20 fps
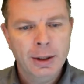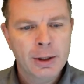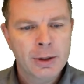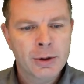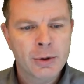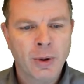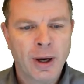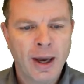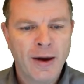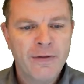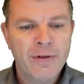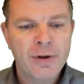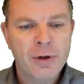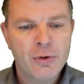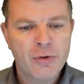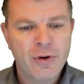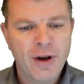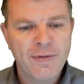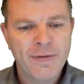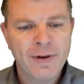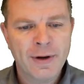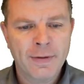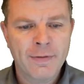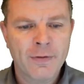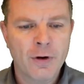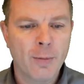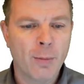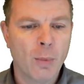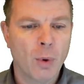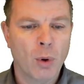So every traffic
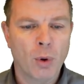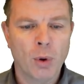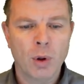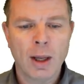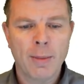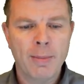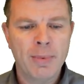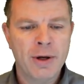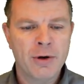from all IP